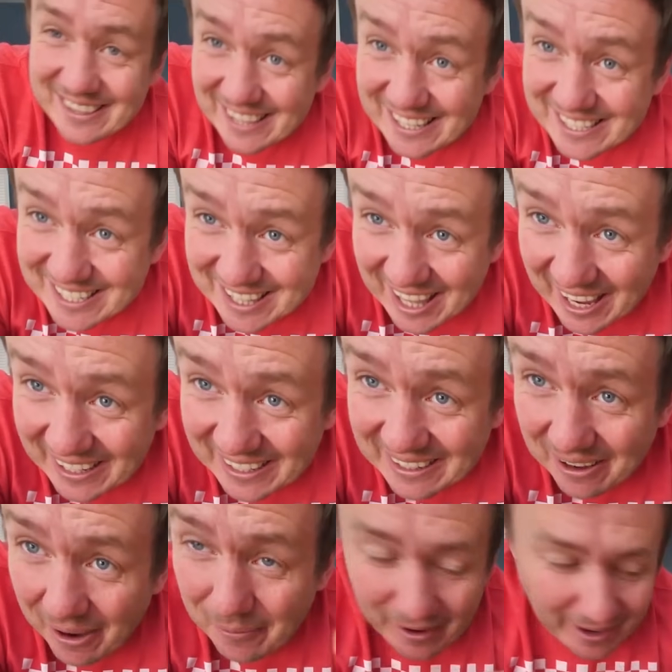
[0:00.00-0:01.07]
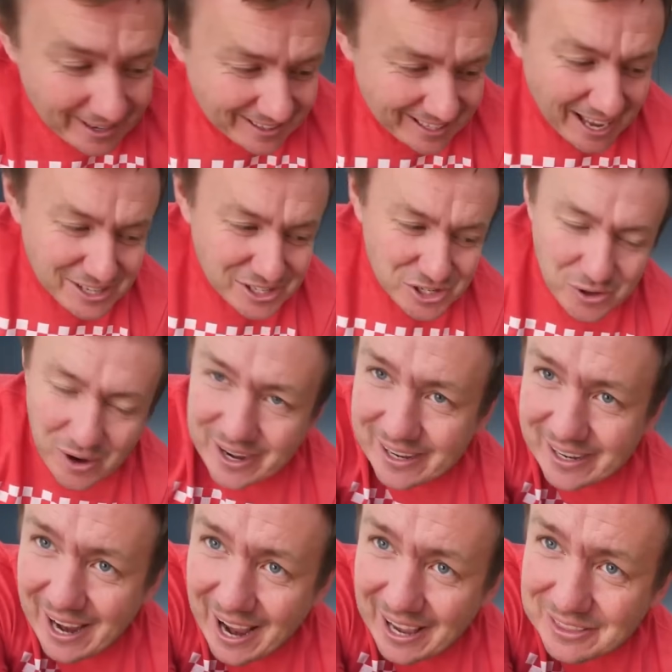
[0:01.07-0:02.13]
this thing, okay, the
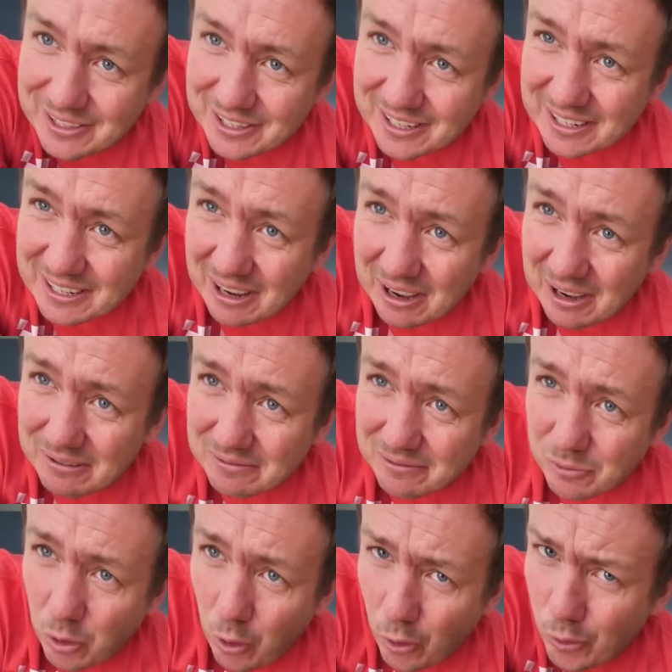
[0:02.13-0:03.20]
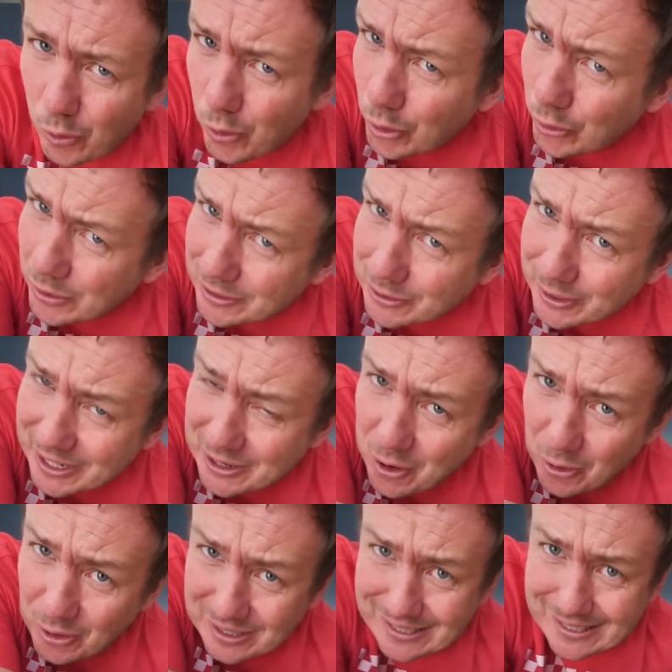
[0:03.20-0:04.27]
ashtray and the awkward looking
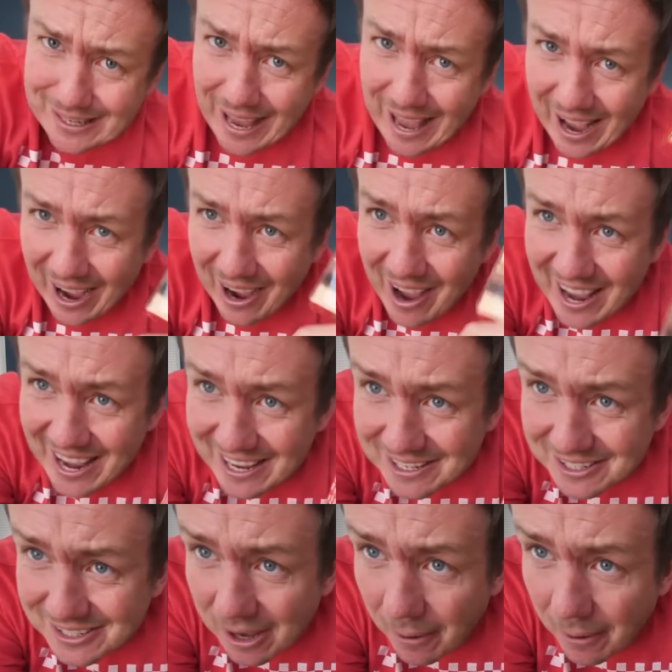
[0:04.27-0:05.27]
hooks is